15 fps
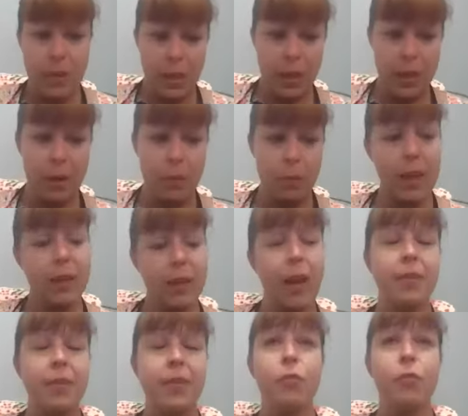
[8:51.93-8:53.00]
And
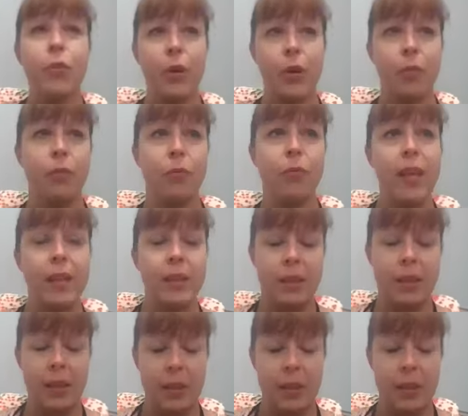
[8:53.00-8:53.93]
I think for events,